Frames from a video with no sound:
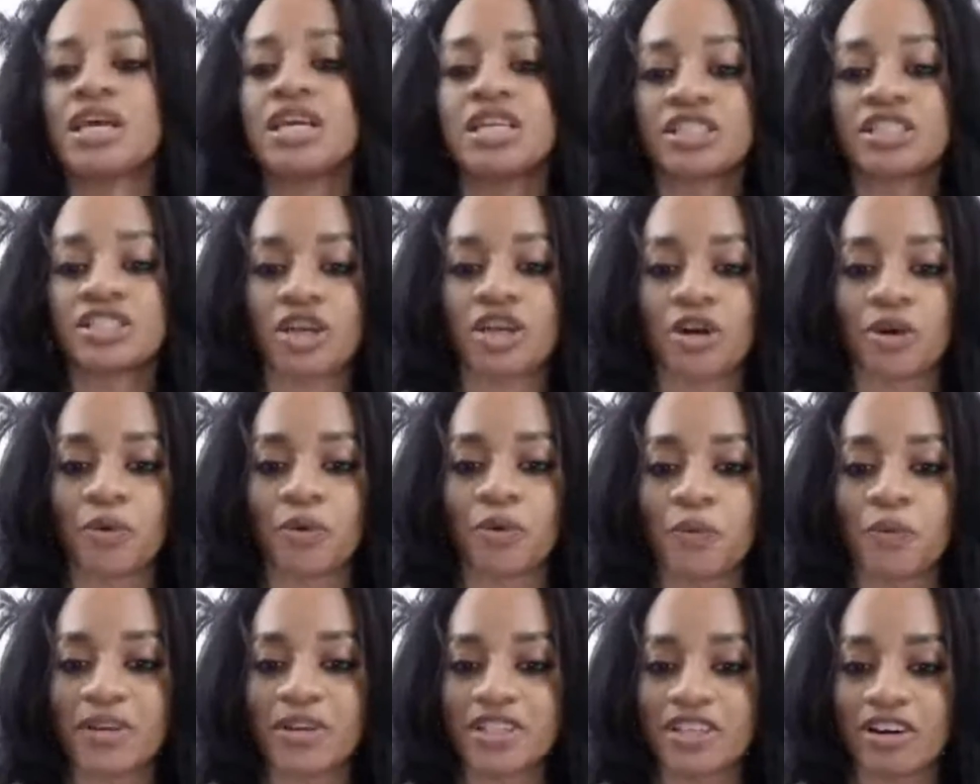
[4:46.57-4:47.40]
So
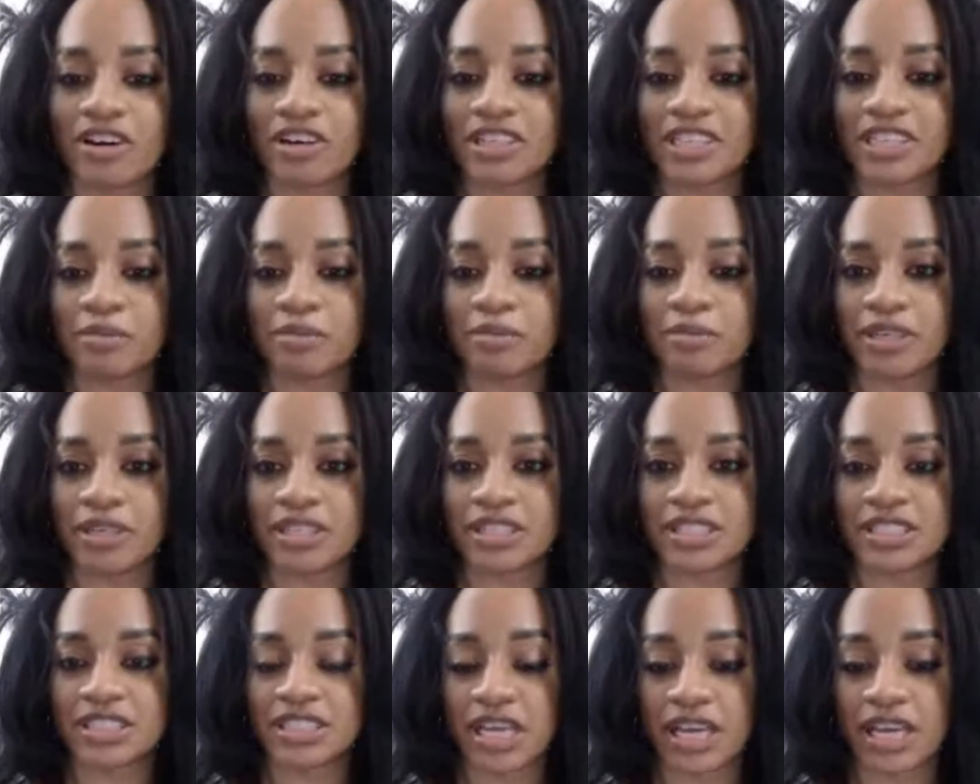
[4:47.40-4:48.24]
with all that being
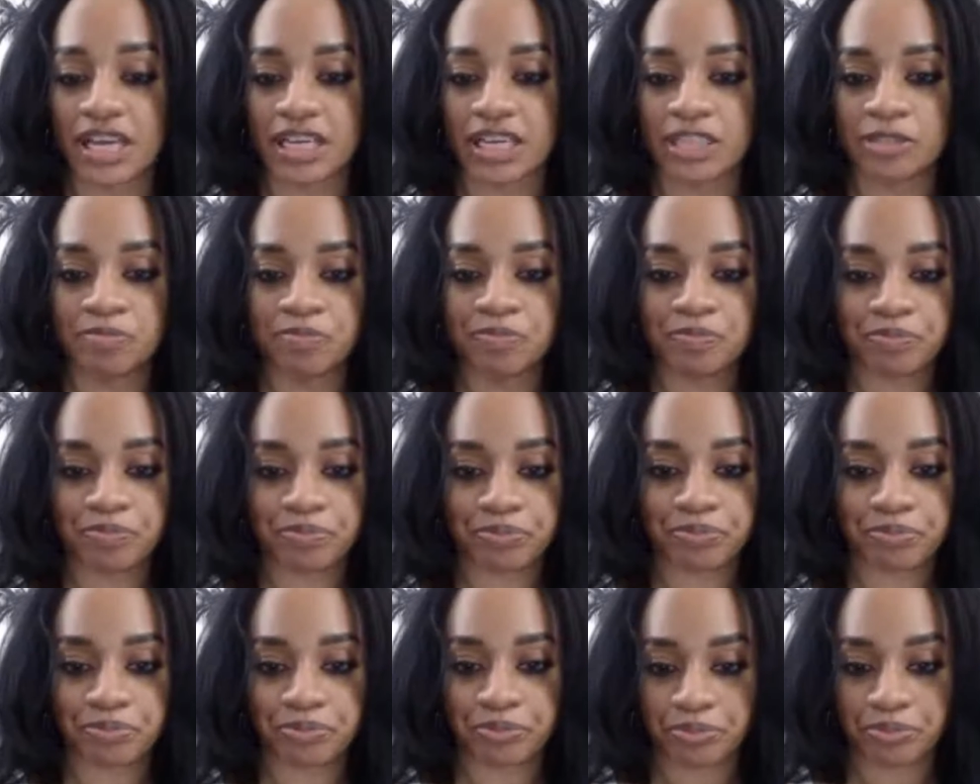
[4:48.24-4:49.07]
said,
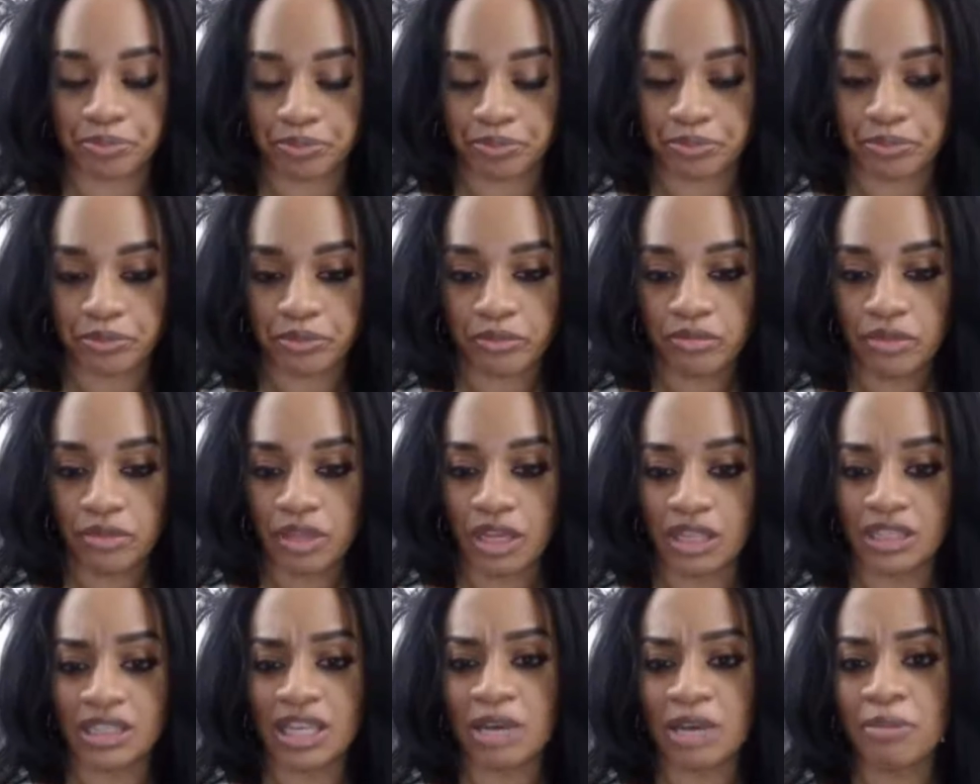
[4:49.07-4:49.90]

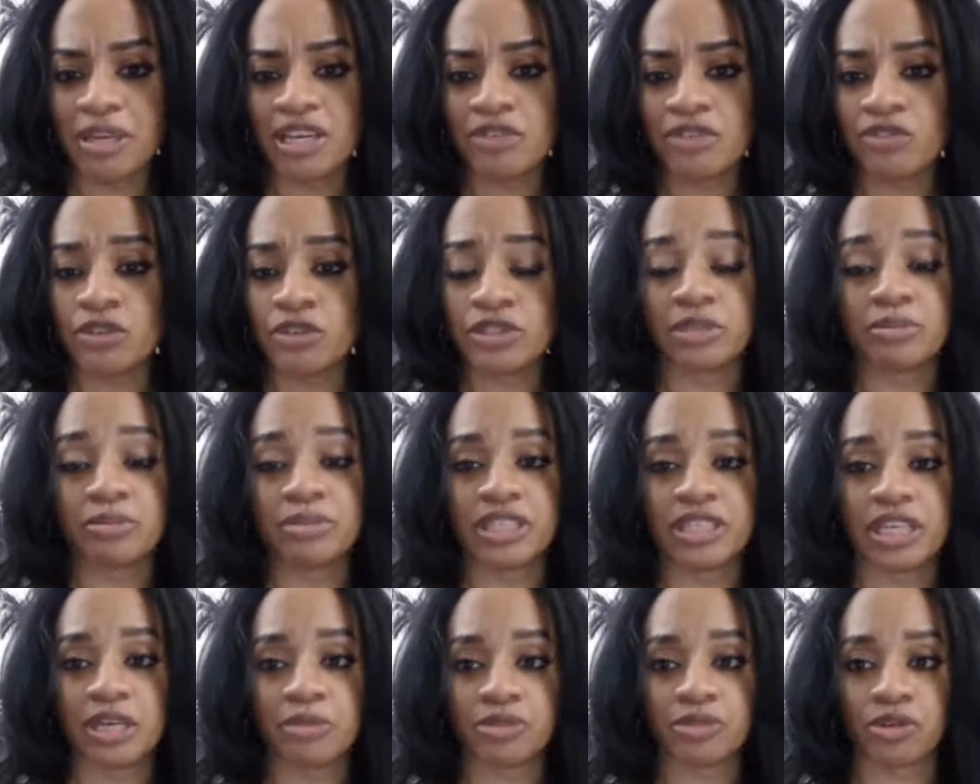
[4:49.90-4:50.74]
let me give you some
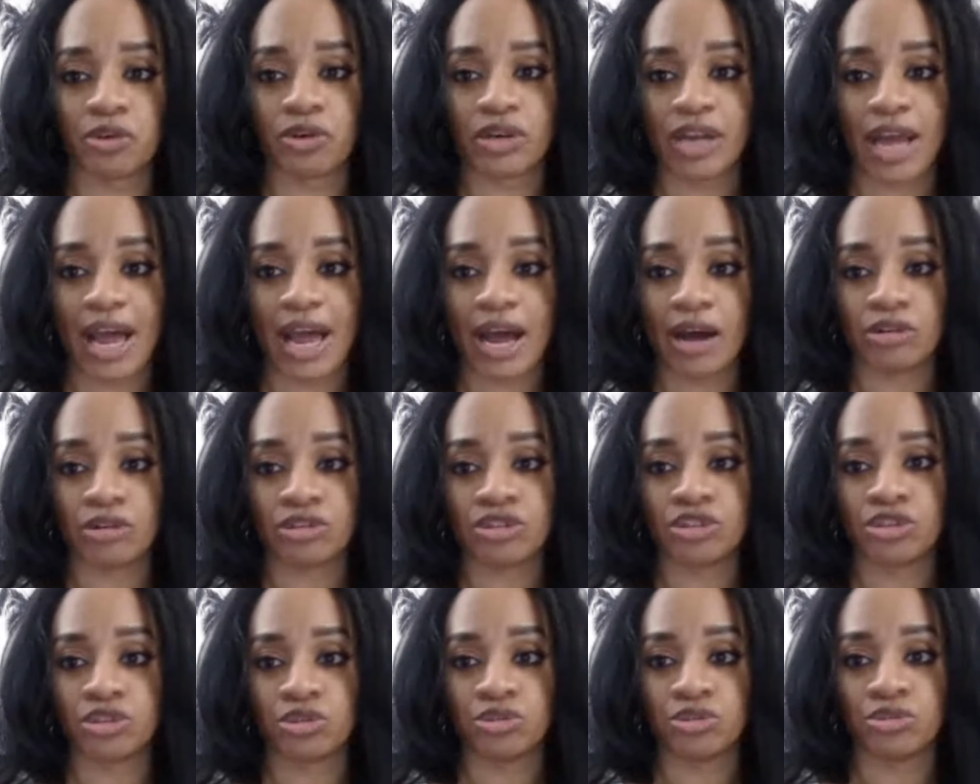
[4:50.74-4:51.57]
tips on how
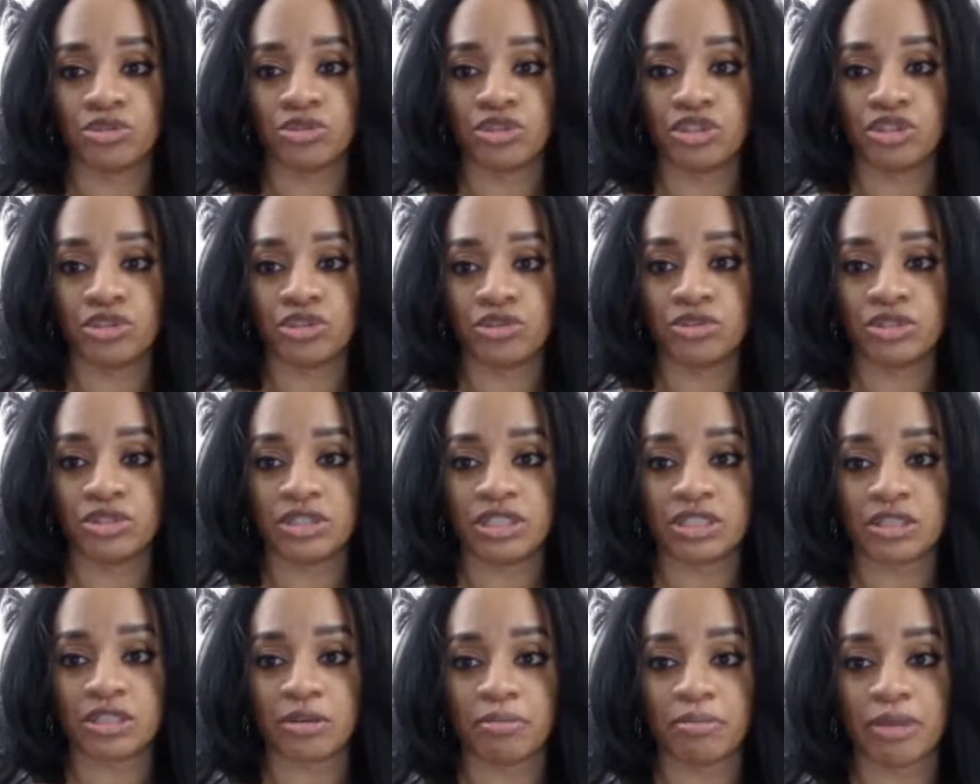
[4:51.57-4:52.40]
to use
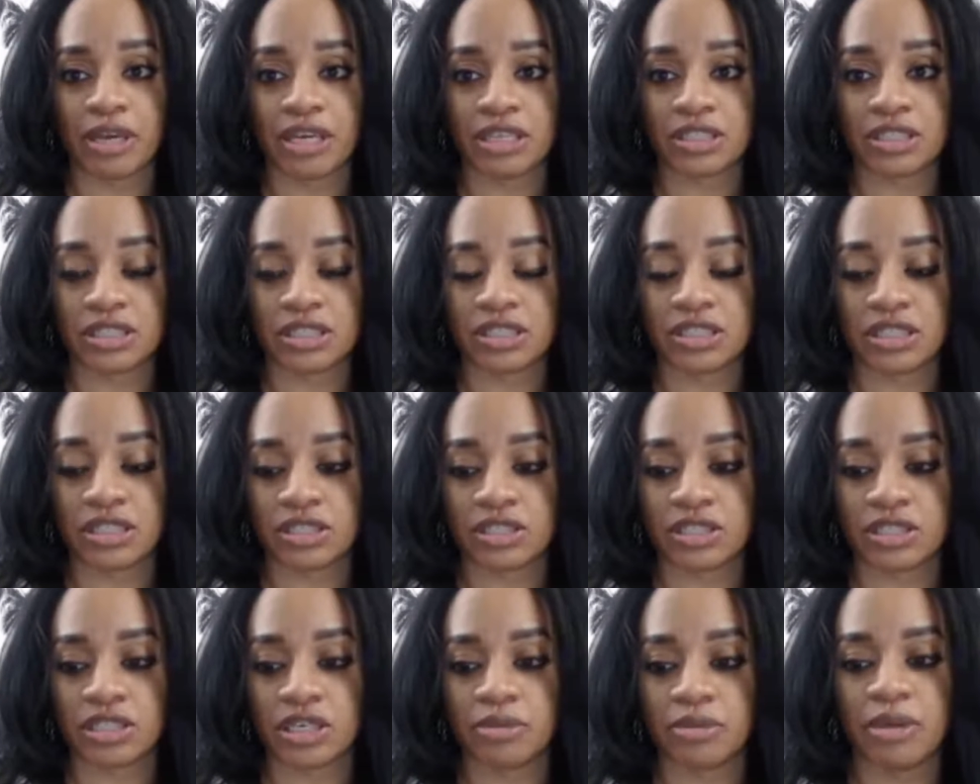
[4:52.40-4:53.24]
this amazing
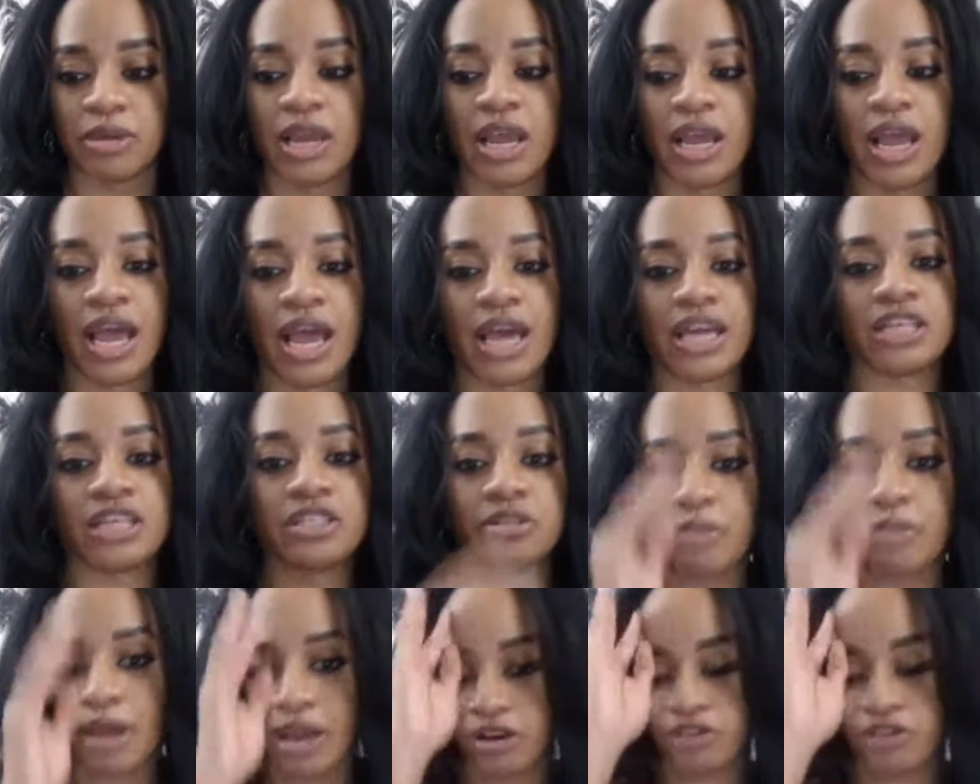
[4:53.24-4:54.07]
system. And as a
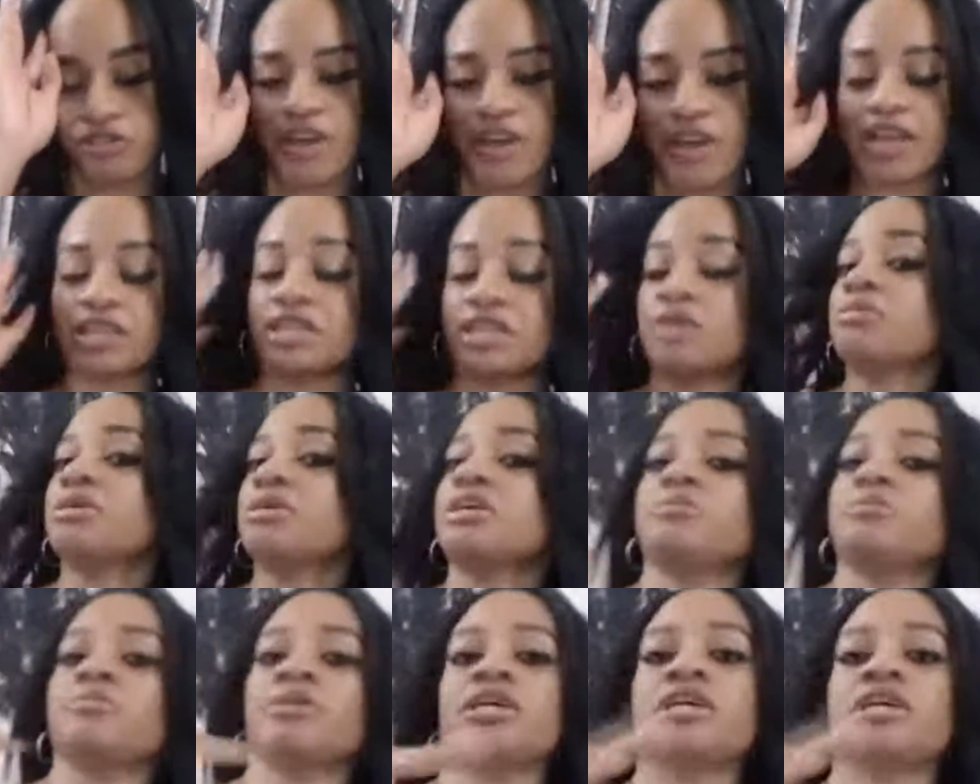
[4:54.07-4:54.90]
matter of fact, I'm going
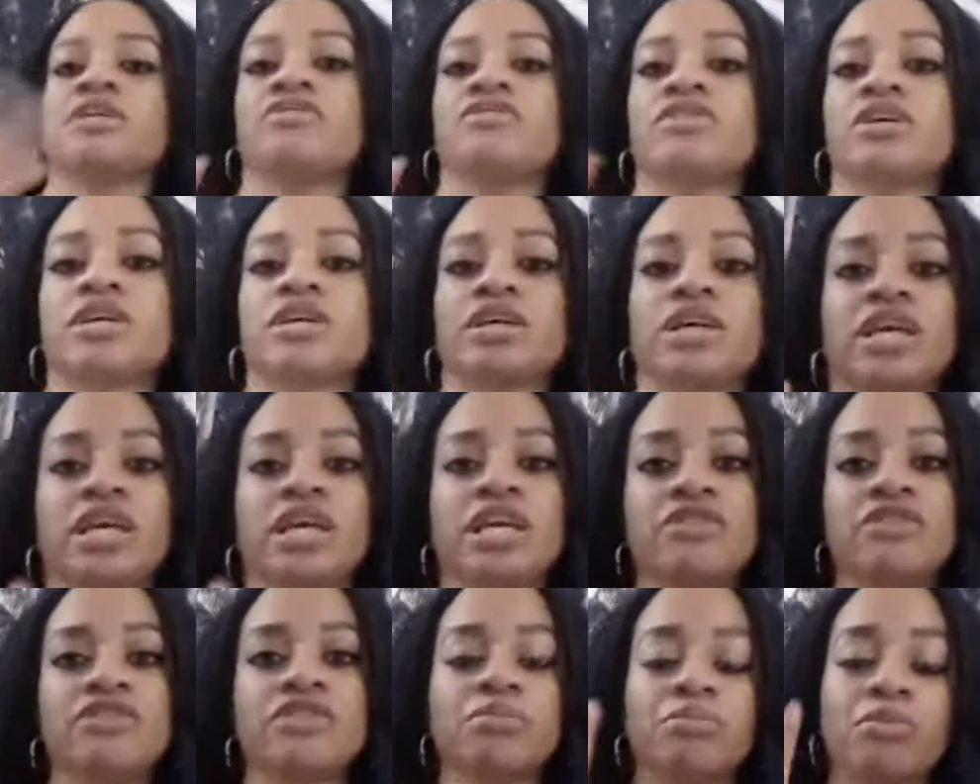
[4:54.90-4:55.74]
to be giving
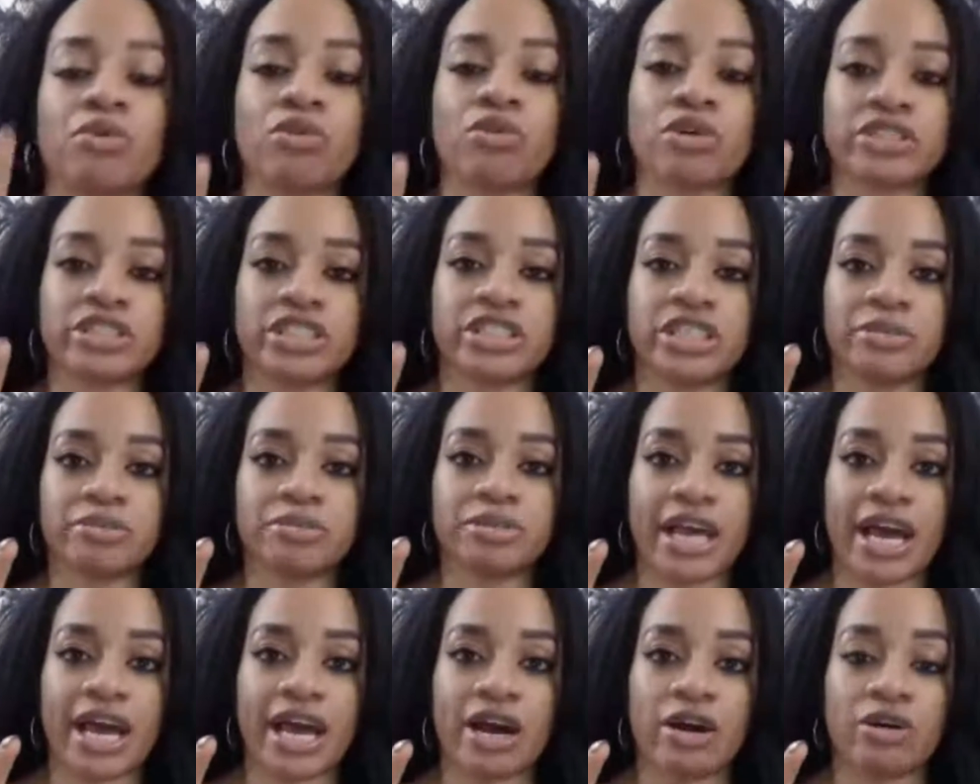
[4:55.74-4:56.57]
even more tips
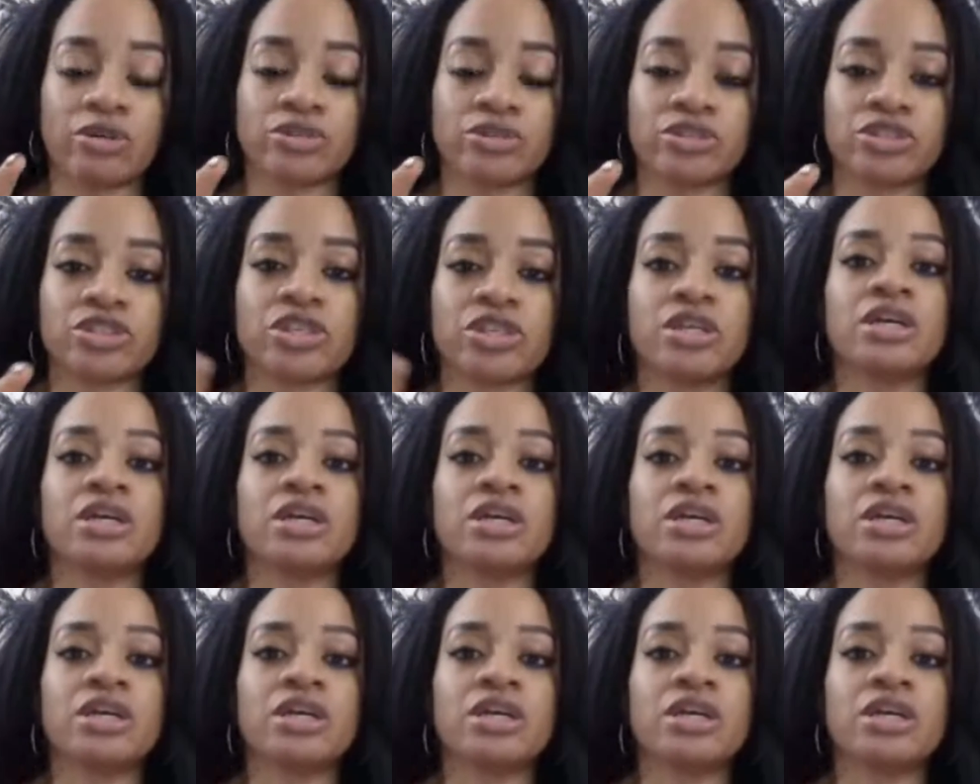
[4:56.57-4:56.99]
out